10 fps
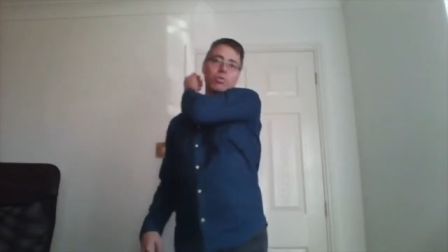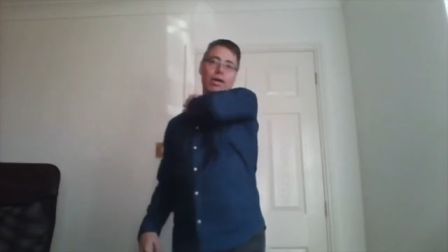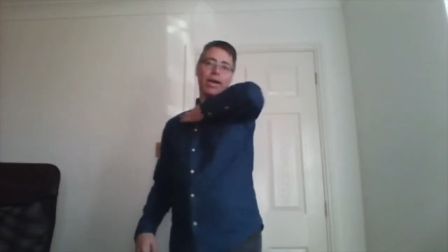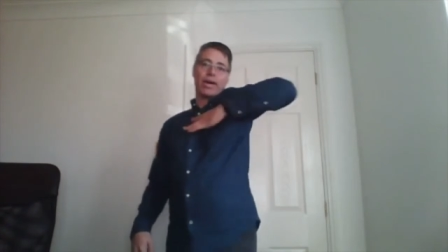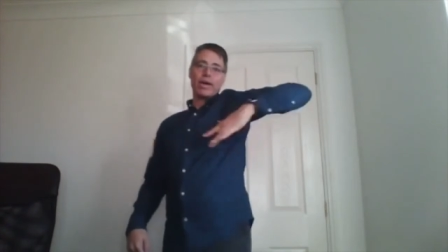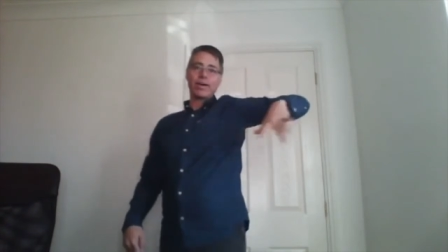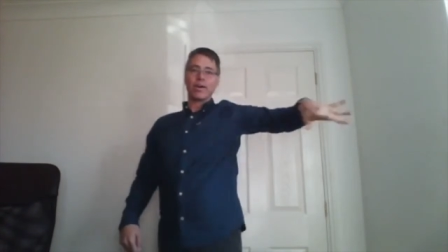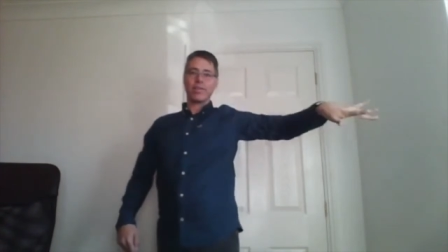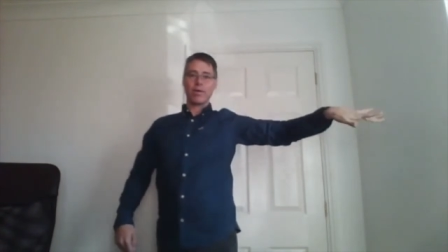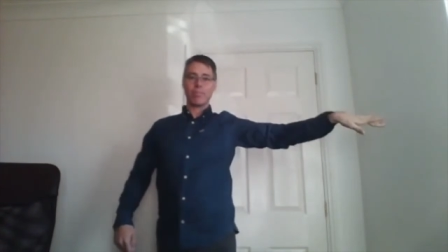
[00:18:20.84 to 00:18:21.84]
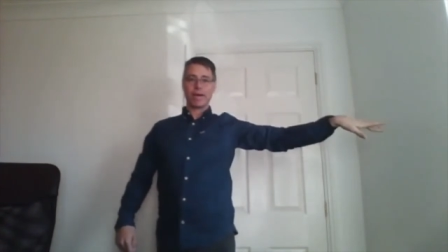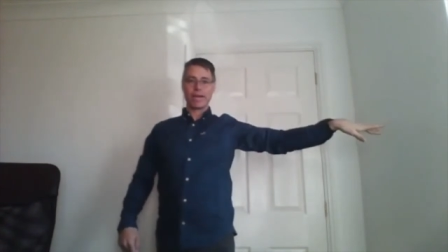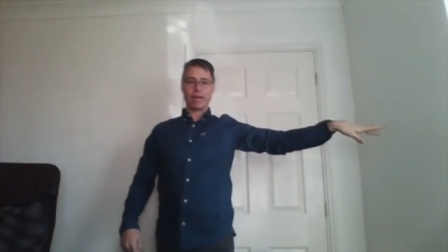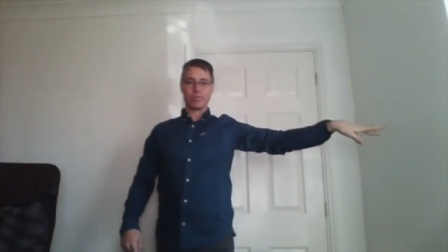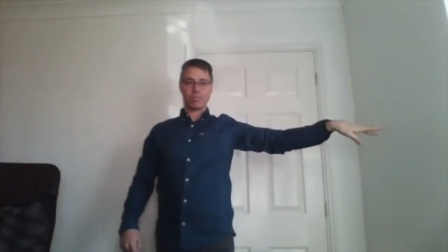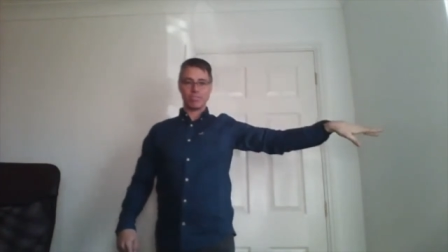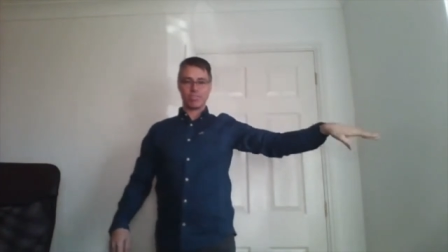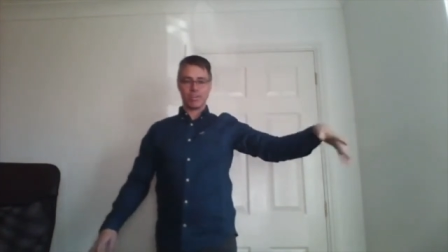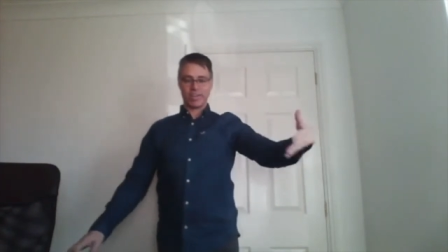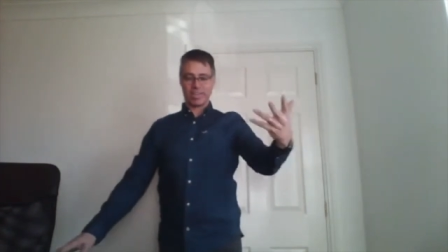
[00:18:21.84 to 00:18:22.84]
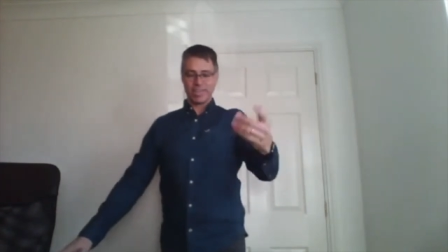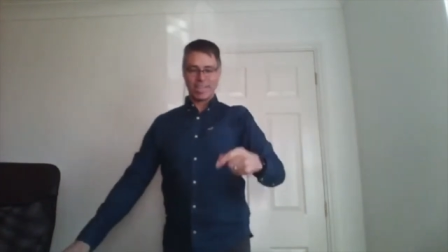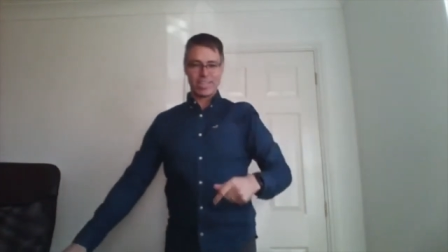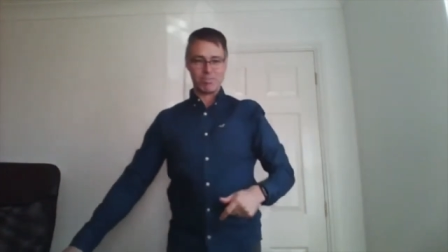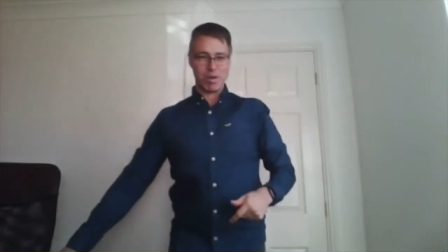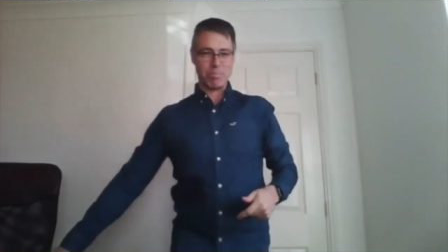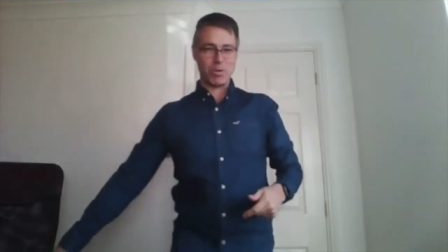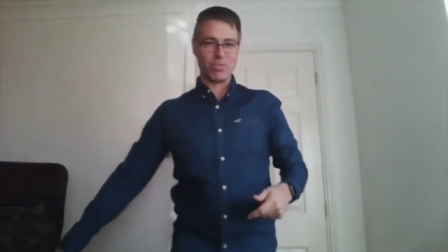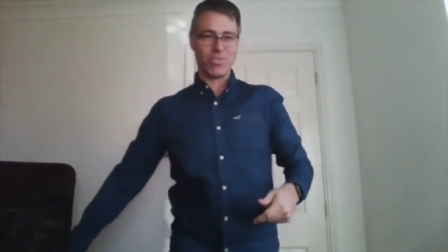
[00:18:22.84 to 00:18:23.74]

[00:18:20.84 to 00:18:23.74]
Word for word: the hair, and then back out to the side my most